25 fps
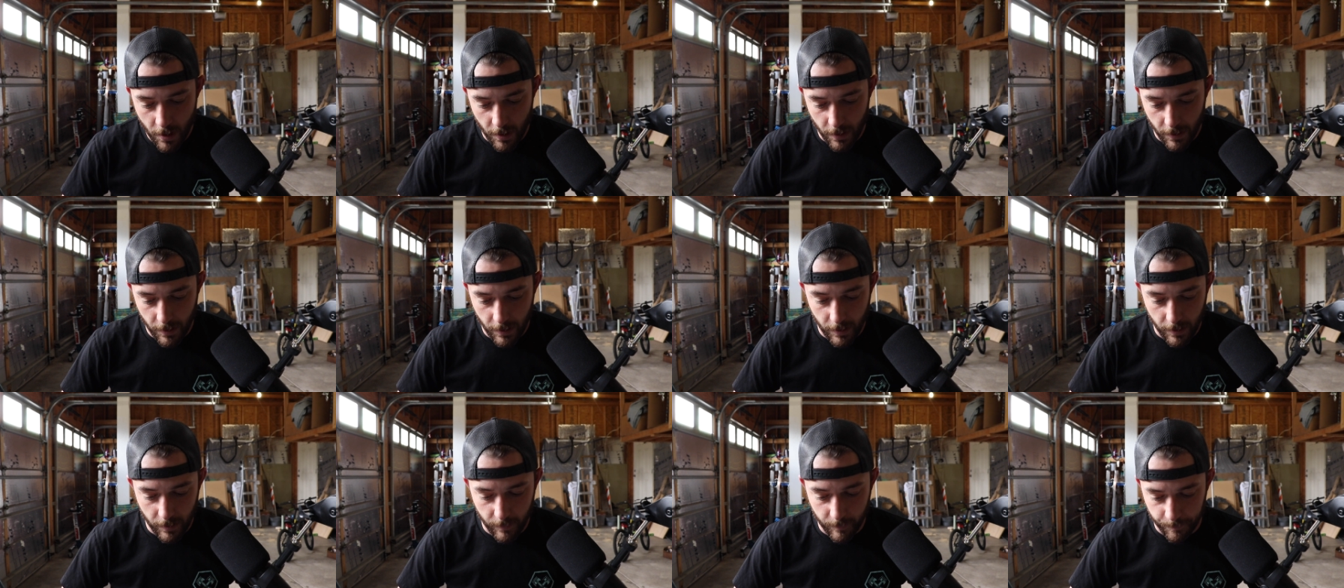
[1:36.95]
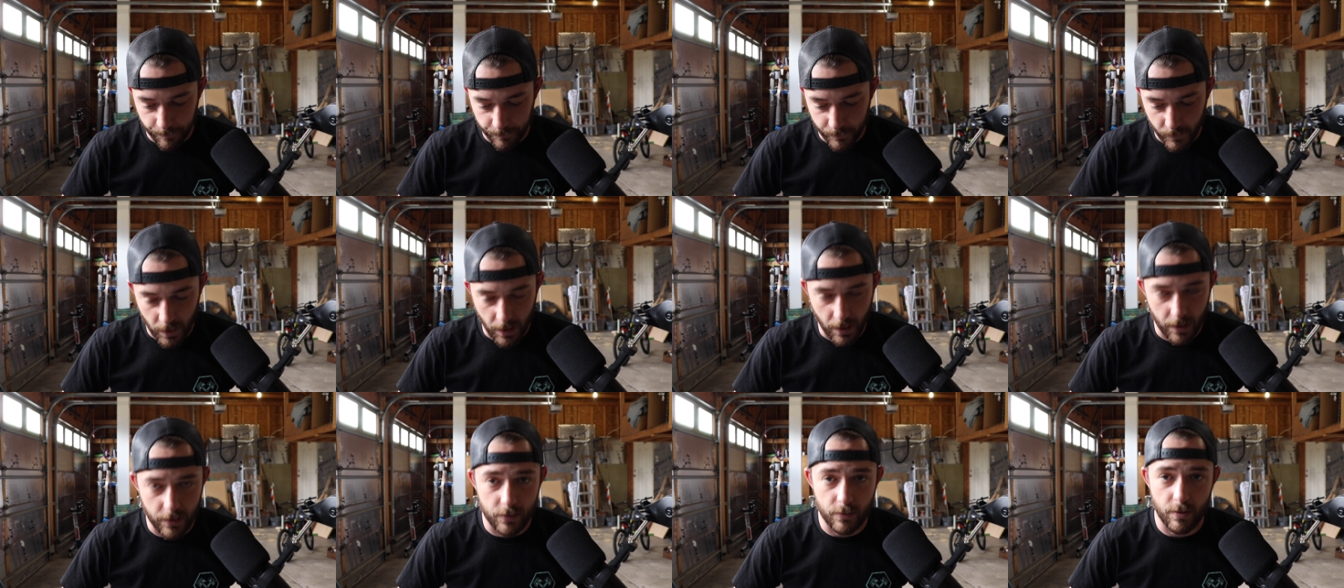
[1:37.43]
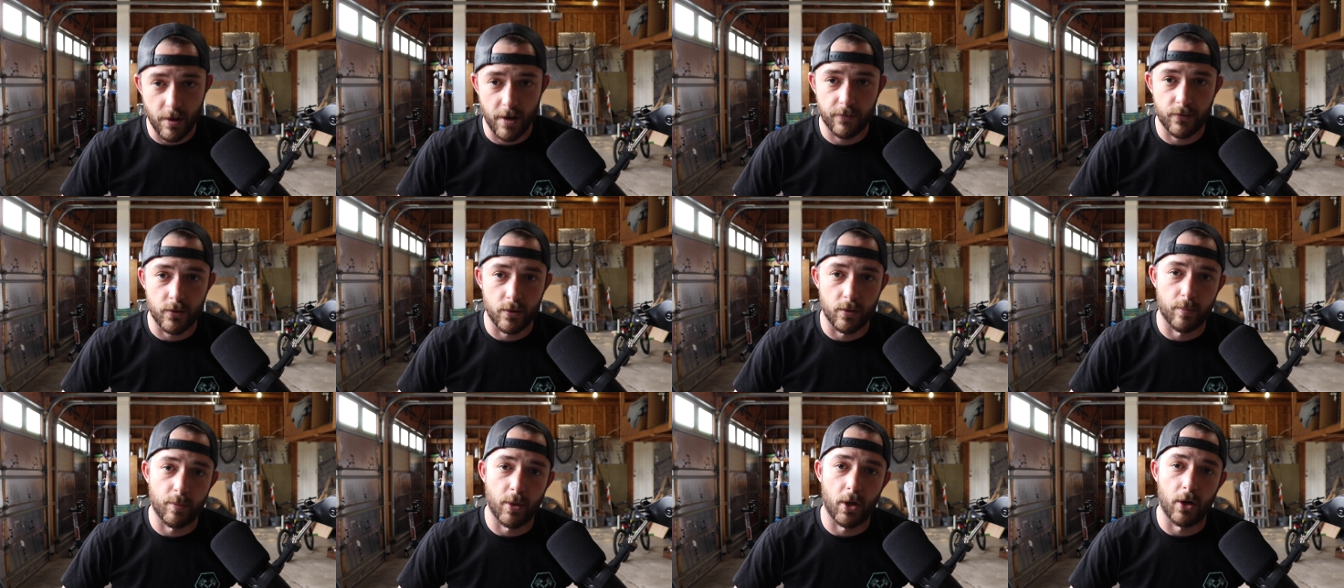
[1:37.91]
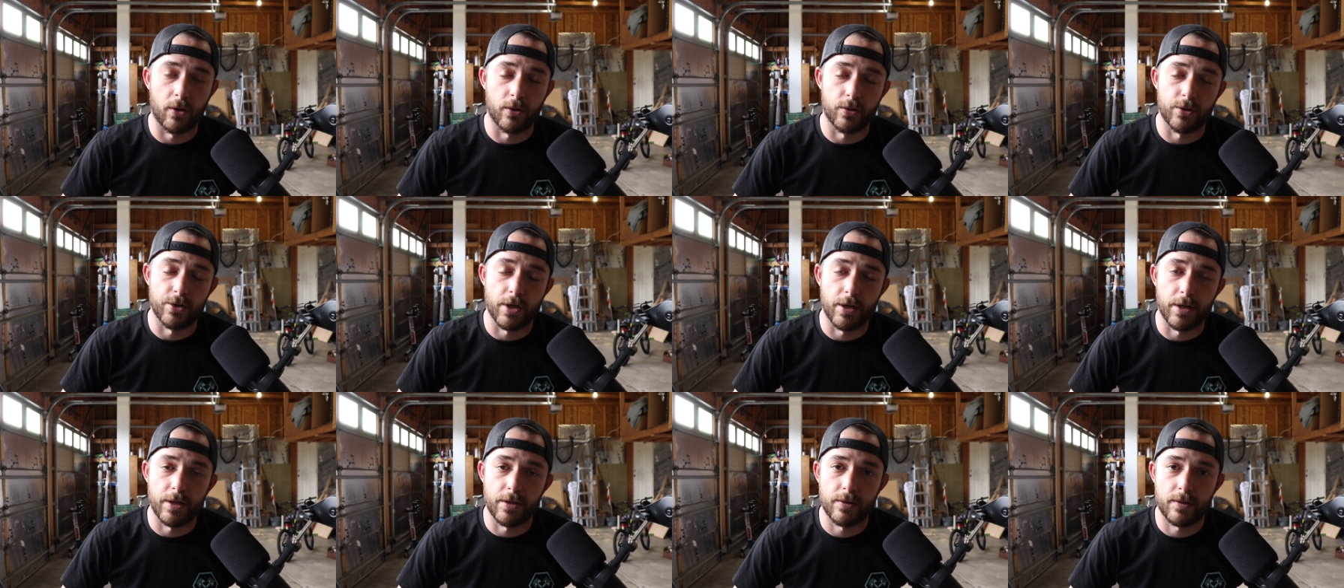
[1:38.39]
I do have to
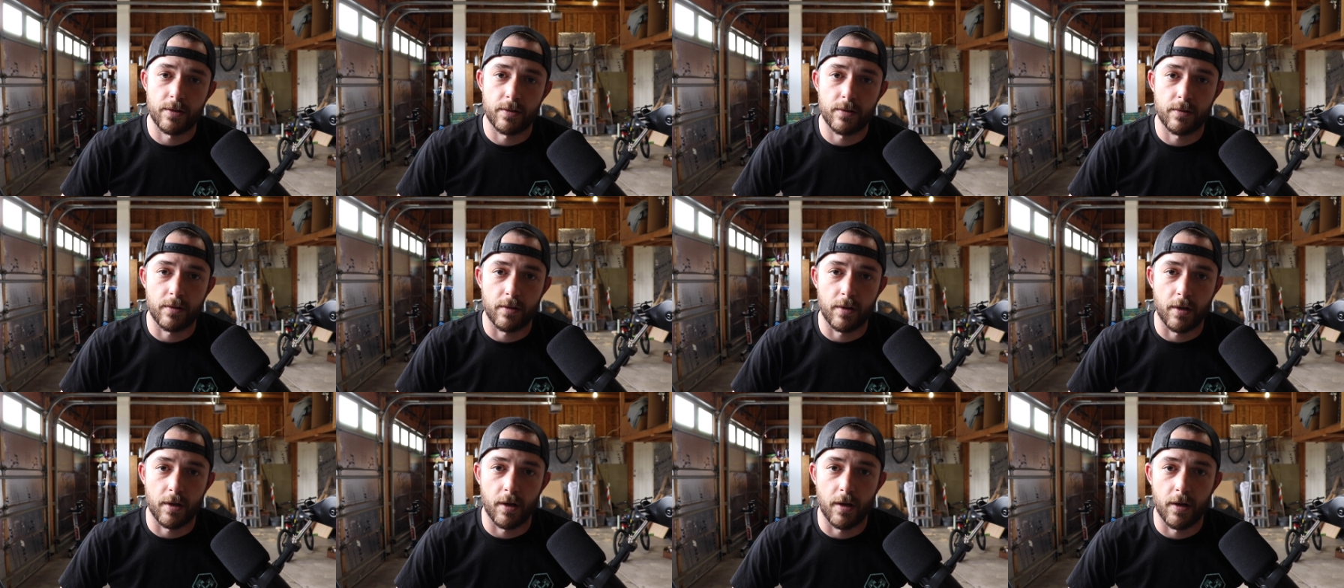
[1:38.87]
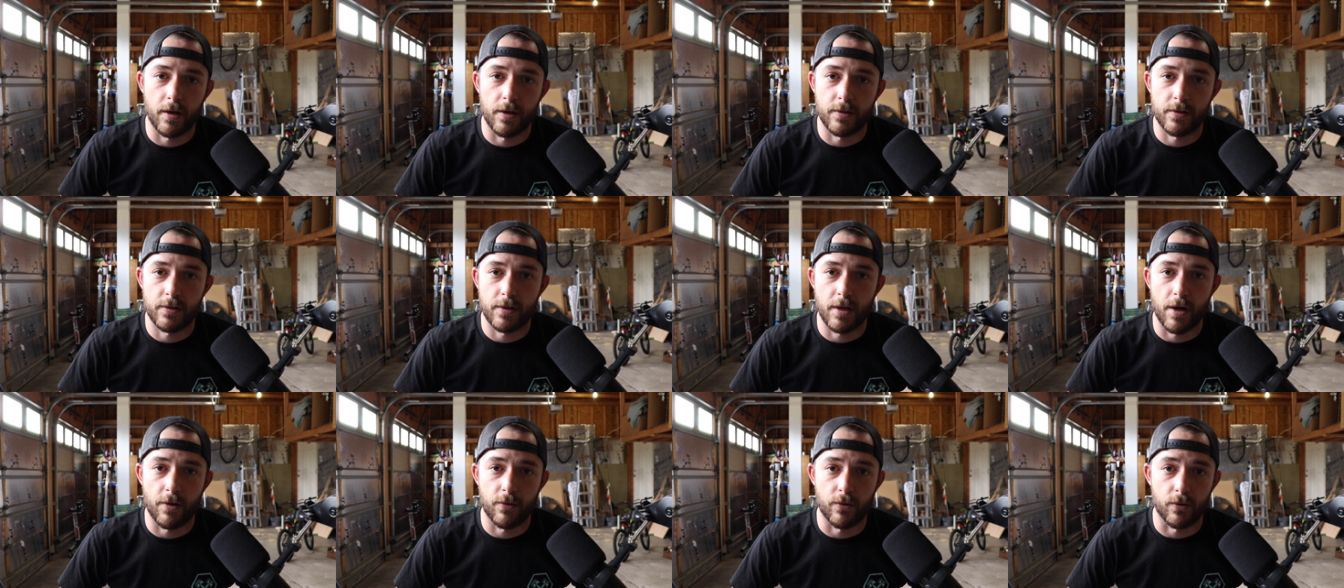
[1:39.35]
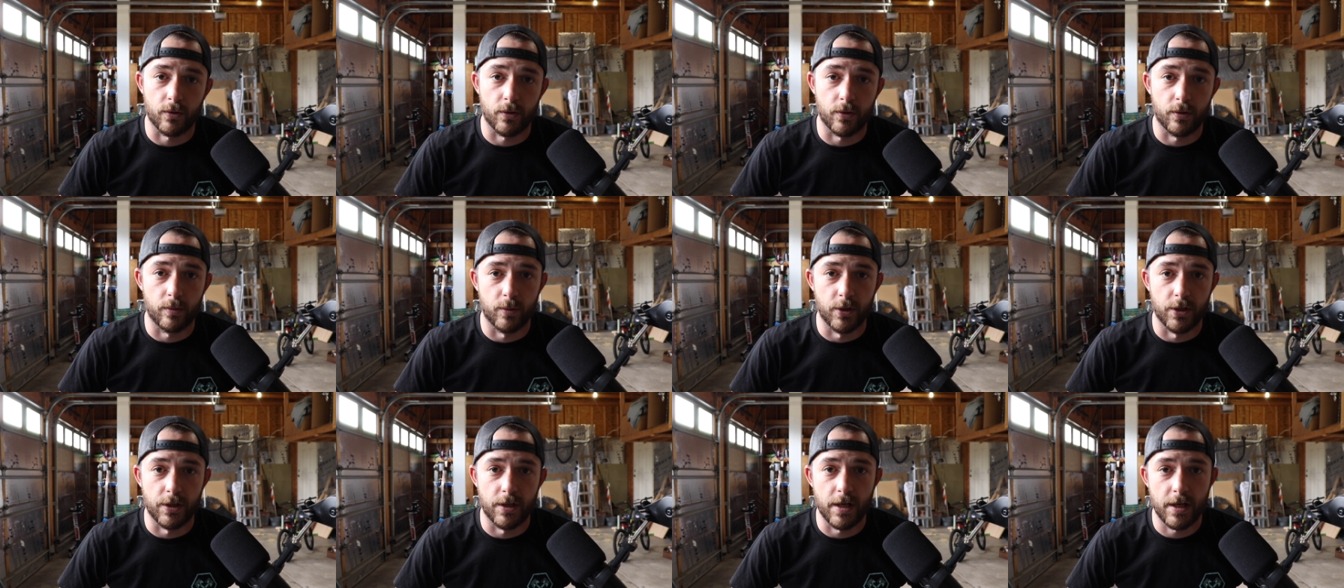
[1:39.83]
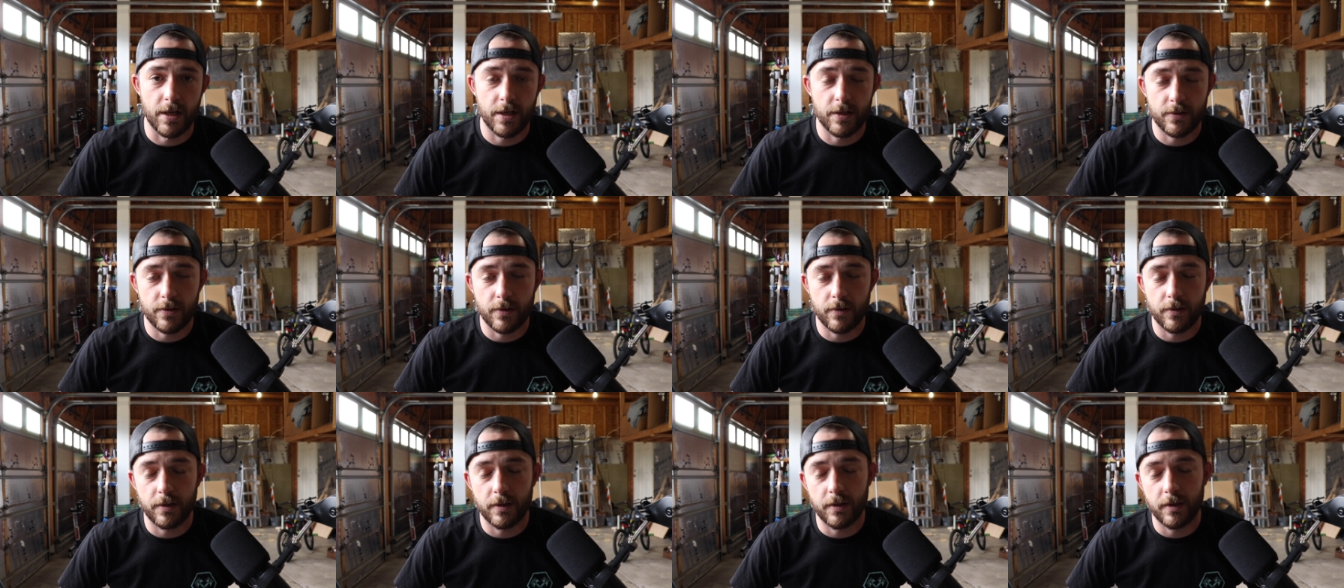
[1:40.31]
apologize. I sound a little bit
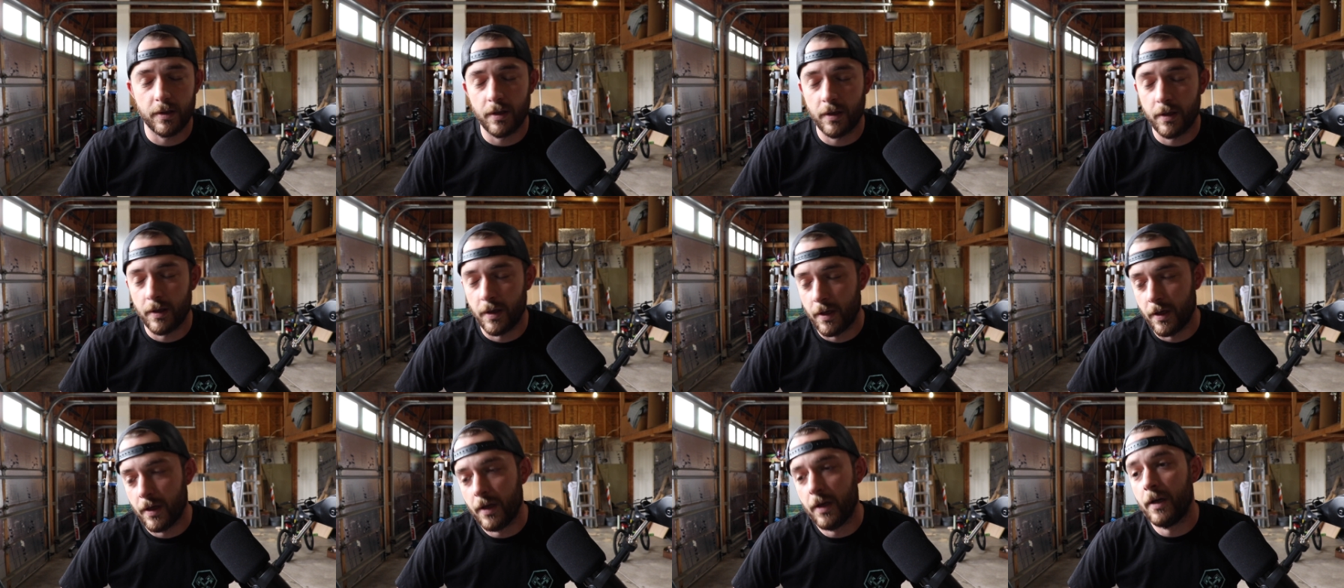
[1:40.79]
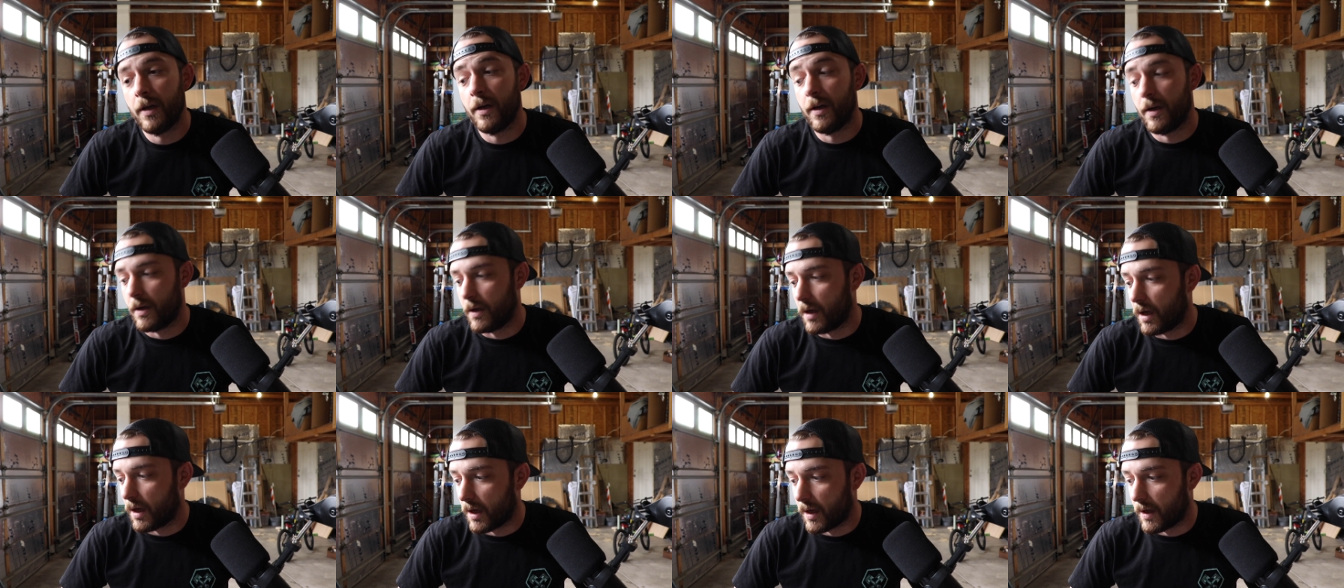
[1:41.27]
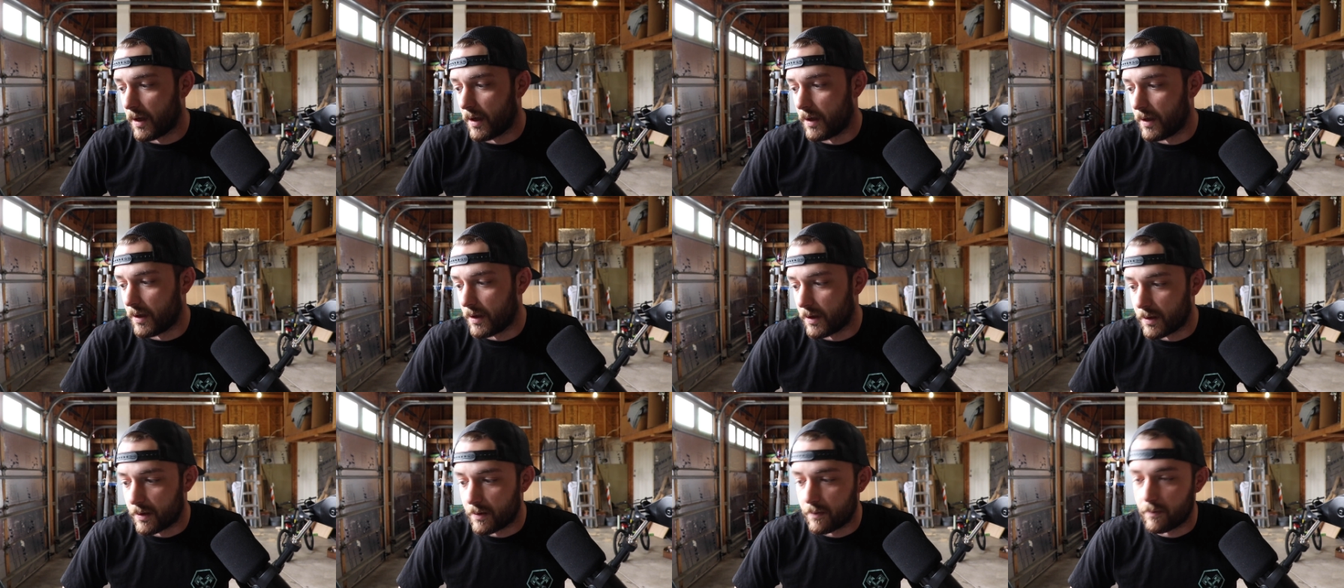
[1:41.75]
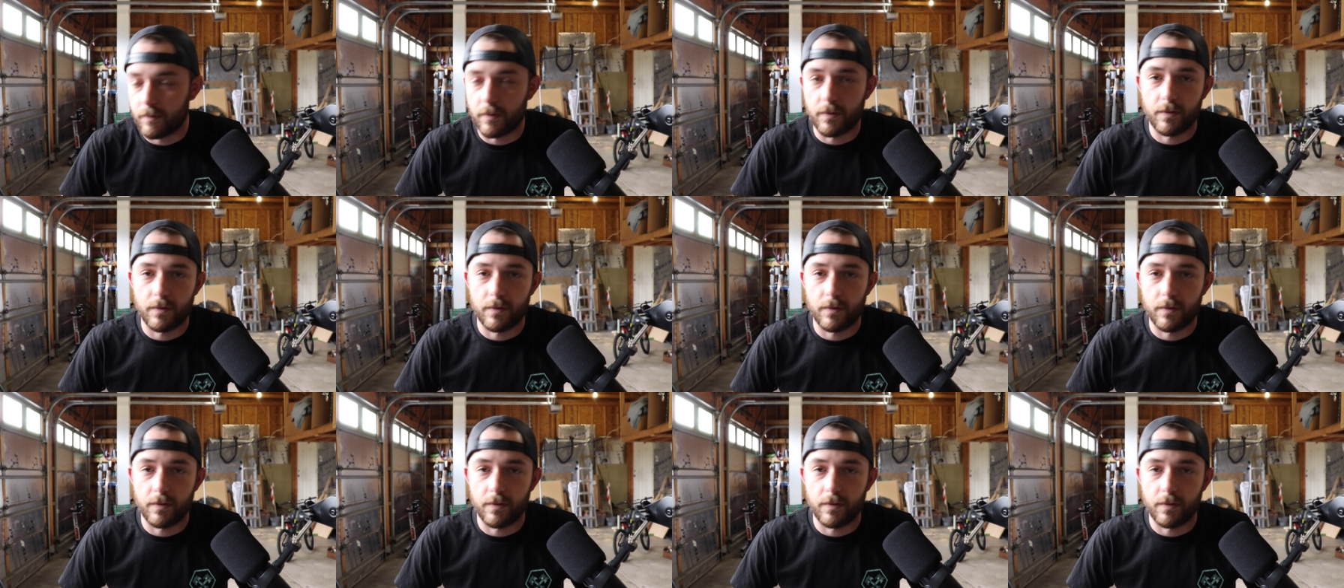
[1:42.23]
nasally. I